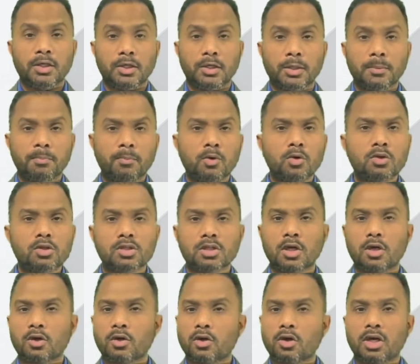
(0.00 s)
Reports
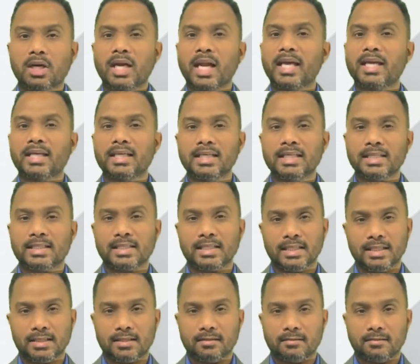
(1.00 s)
are not like essays.